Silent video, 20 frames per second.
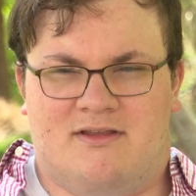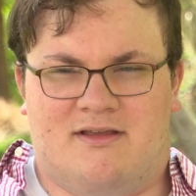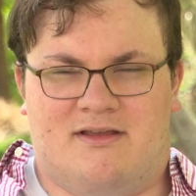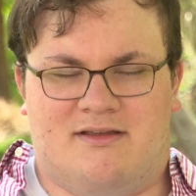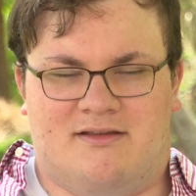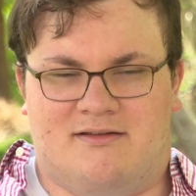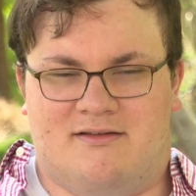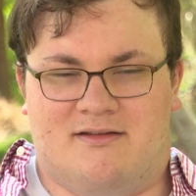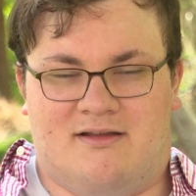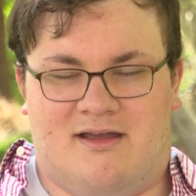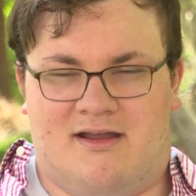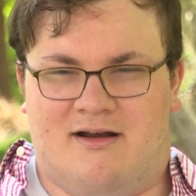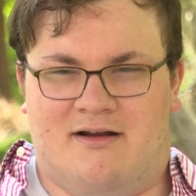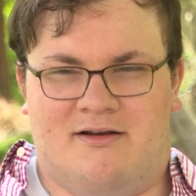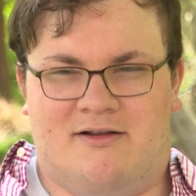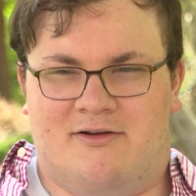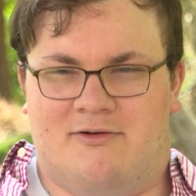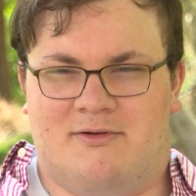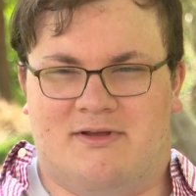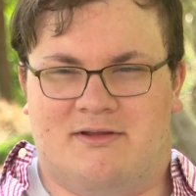it, I don't
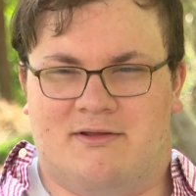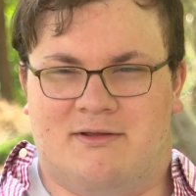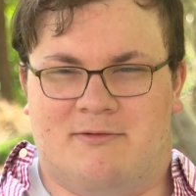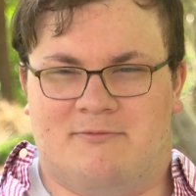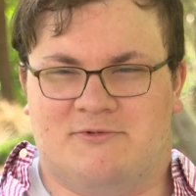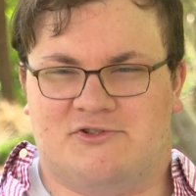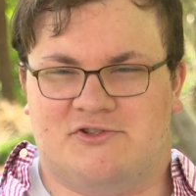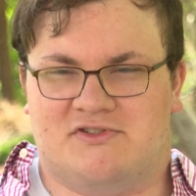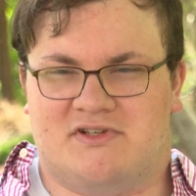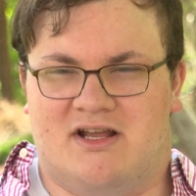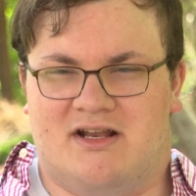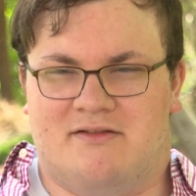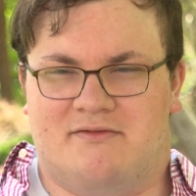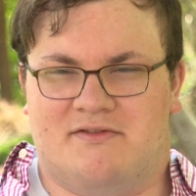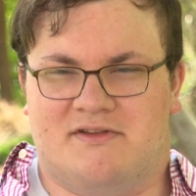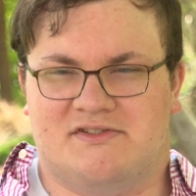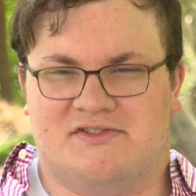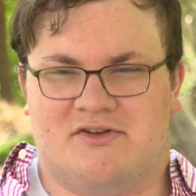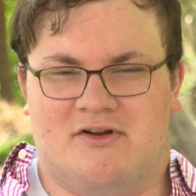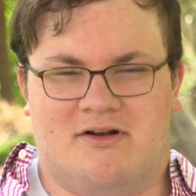know. It was just kind of
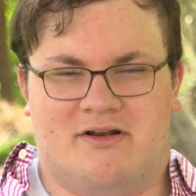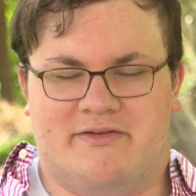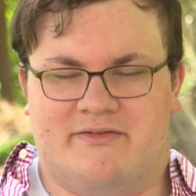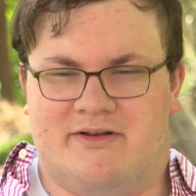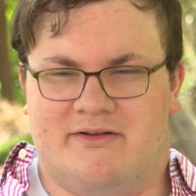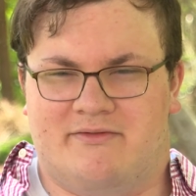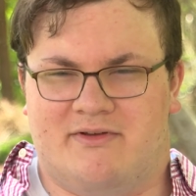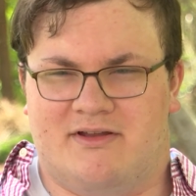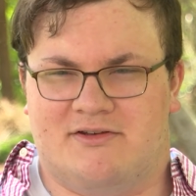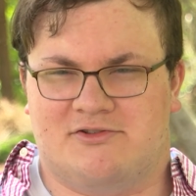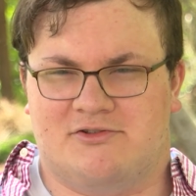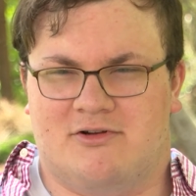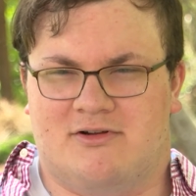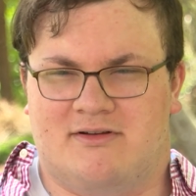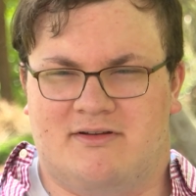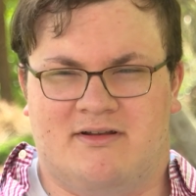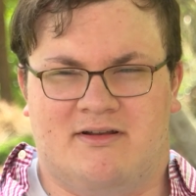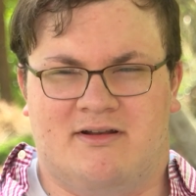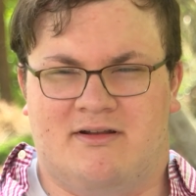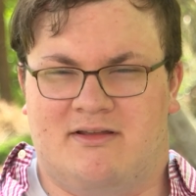the start of an adventure
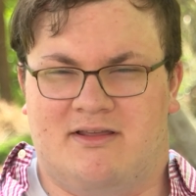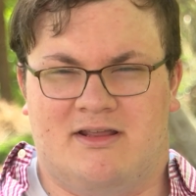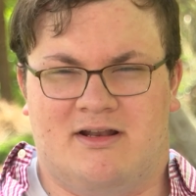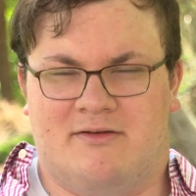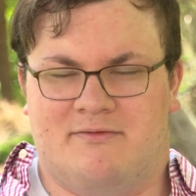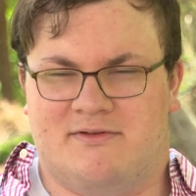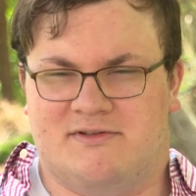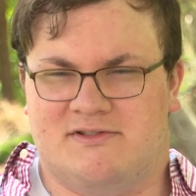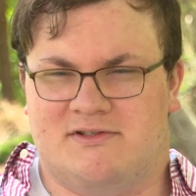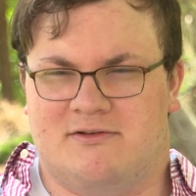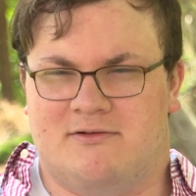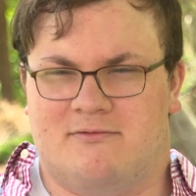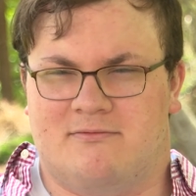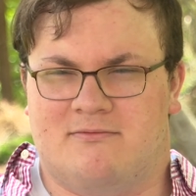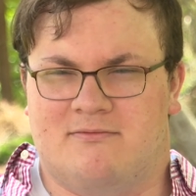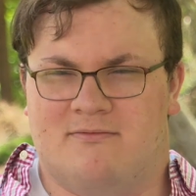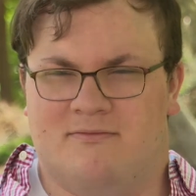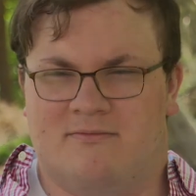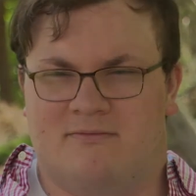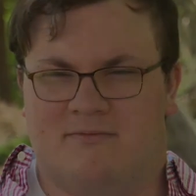in in of its own.